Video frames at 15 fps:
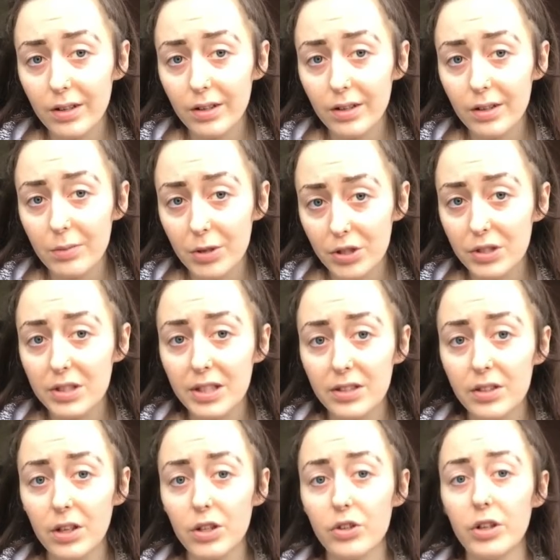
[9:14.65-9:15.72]
emergency
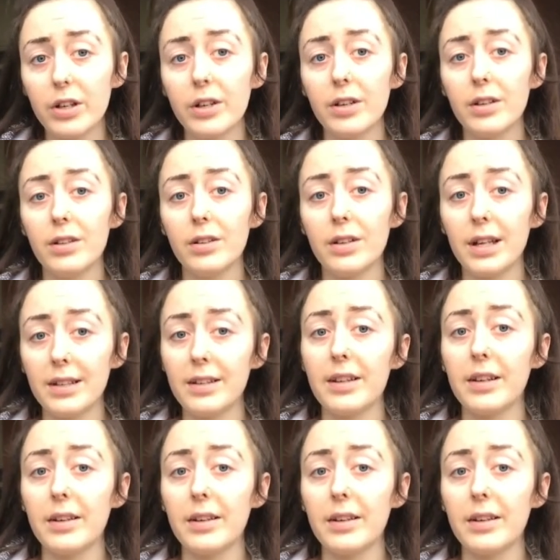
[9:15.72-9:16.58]
surgery that day,